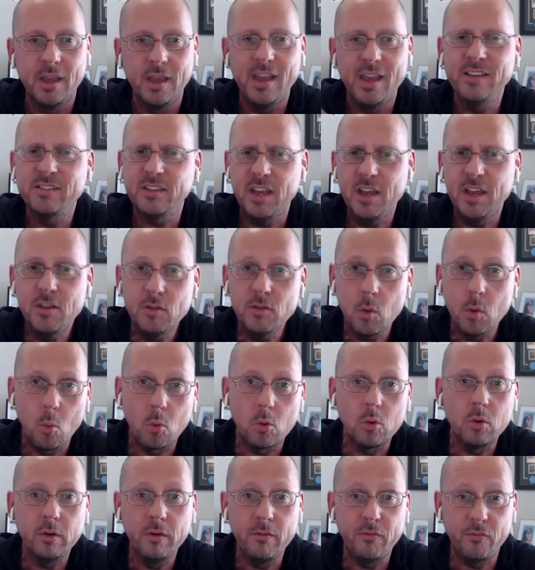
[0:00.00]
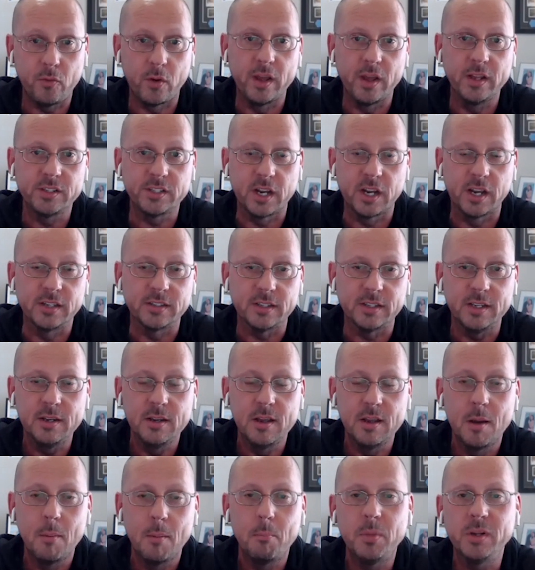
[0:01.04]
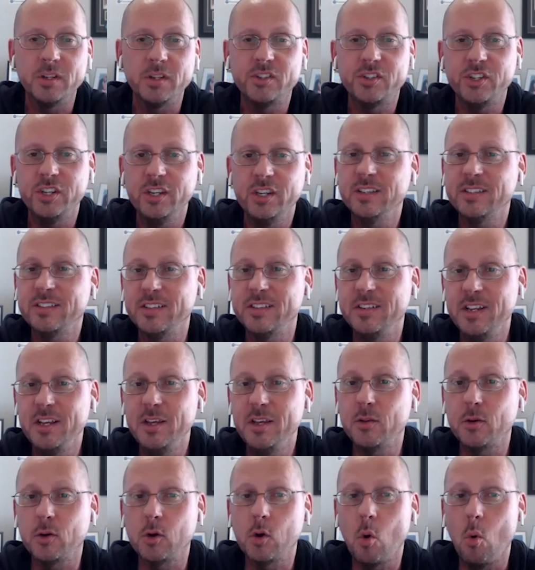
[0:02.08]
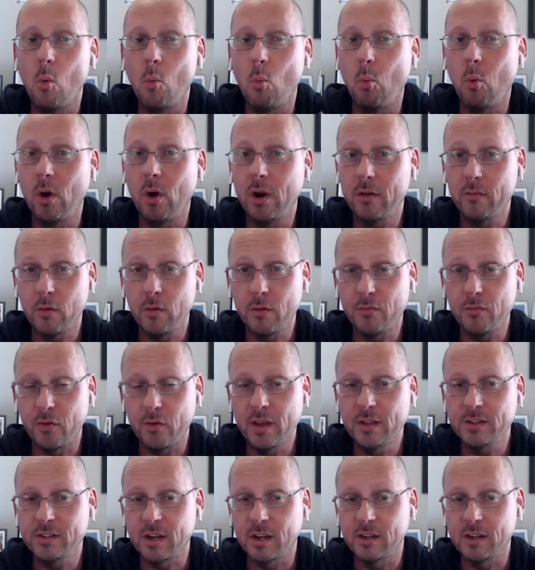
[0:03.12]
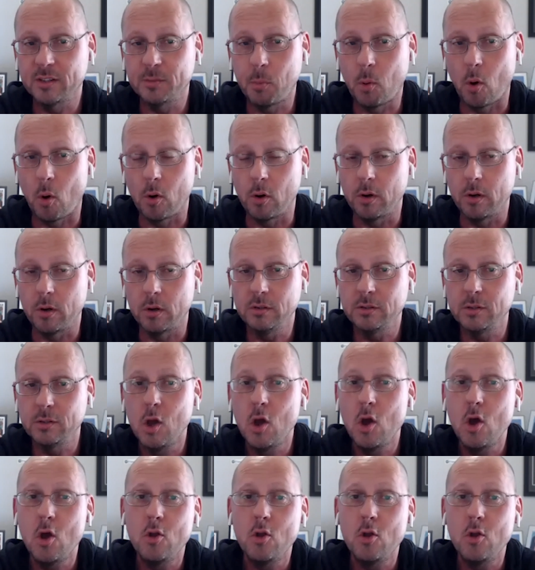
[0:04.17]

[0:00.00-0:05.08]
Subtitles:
is in the world of franchising, but she is neither one of our franchise partners,